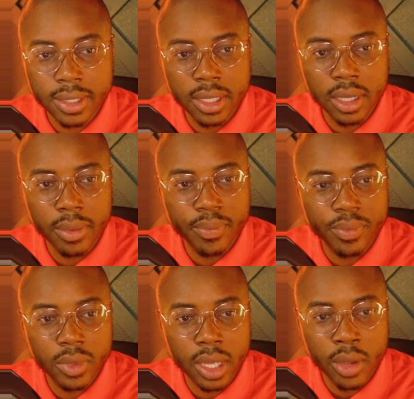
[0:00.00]
up,
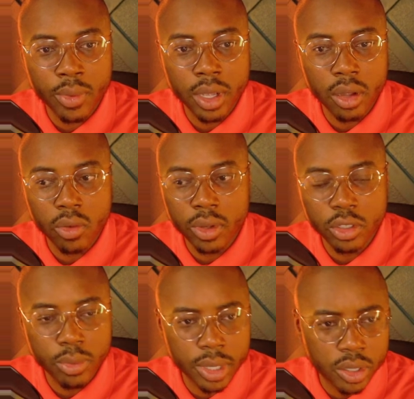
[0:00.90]
and we are going to
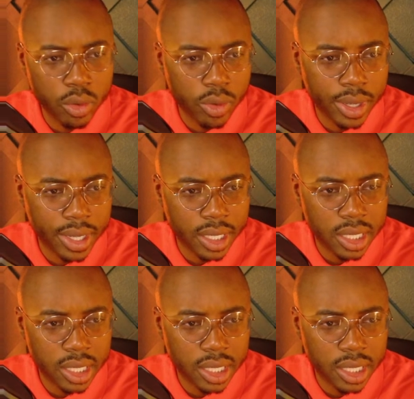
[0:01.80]
be doing.